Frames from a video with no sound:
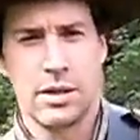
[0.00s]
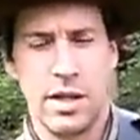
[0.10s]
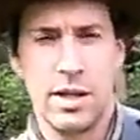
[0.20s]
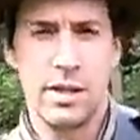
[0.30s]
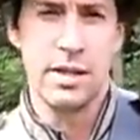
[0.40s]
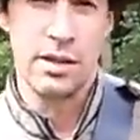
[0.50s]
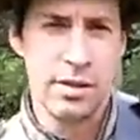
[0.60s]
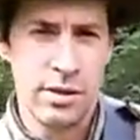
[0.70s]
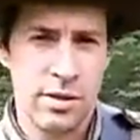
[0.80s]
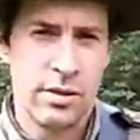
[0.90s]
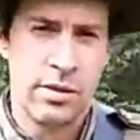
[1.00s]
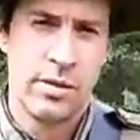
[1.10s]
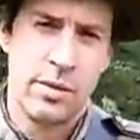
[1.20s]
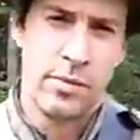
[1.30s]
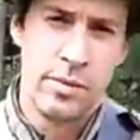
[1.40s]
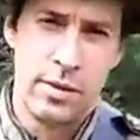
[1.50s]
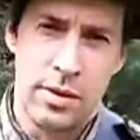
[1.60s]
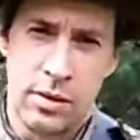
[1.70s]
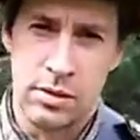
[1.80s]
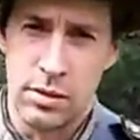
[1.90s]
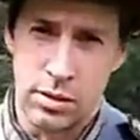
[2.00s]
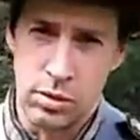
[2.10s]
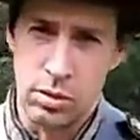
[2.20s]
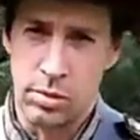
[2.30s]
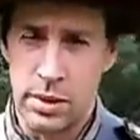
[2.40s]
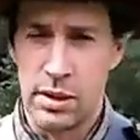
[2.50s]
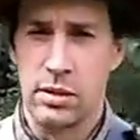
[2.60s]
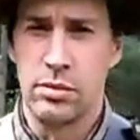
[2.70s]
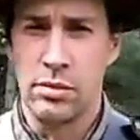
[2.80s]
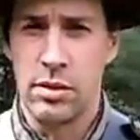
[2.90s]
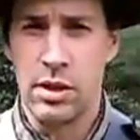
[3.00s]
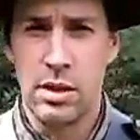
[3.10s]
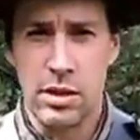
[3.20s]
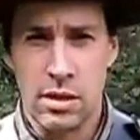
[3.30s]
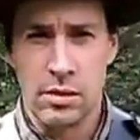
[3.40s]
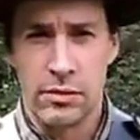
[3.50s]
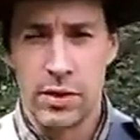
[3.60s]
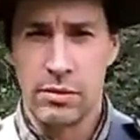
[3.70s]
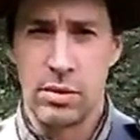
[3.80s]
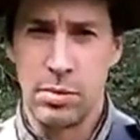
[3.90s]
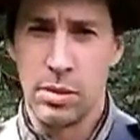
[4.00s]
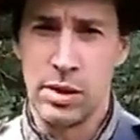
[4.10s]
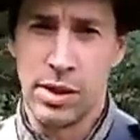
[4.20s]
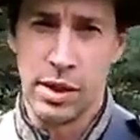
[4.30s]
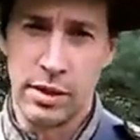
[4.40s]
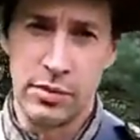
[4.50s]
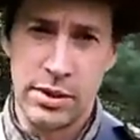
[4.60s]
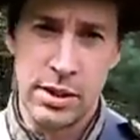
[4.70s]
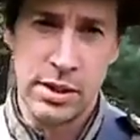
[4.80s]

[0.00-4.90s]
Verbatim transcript: today I'm going to talk about the Confederate Bowie knives.